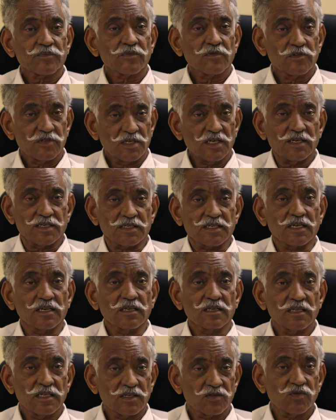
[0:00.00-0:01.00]
Seriously,
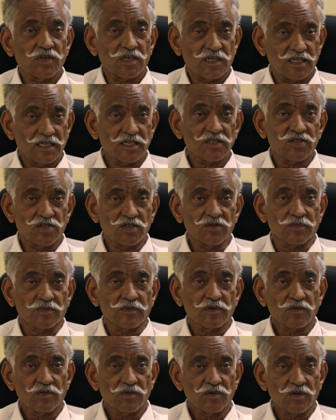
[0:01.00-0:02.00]
that's what they assume.
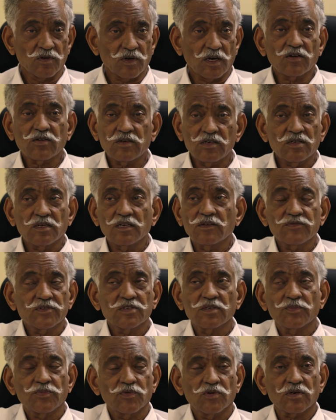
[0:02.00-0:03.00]
How could you give
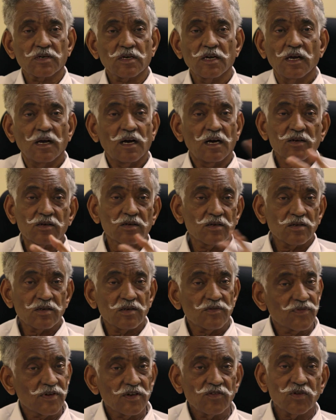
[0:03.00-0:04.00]
cheap work? How could you
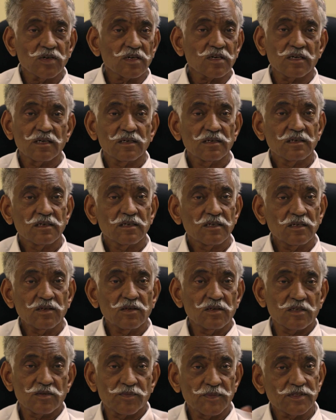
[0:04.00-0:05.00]
get free work?
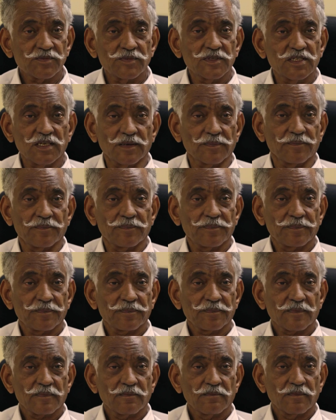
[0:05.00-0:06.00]
It must be cheap.
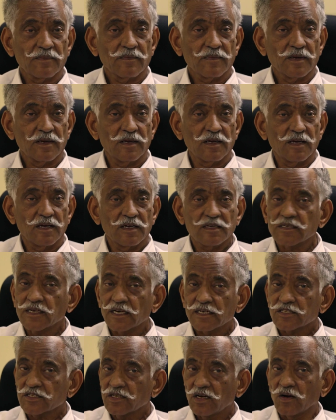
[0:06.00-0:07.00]
It's
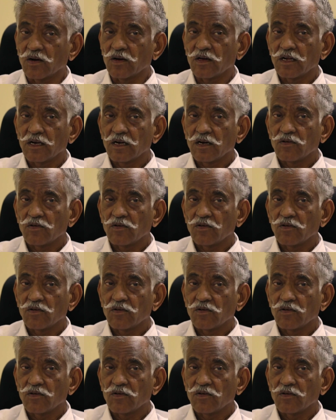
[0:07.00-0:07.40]
not so.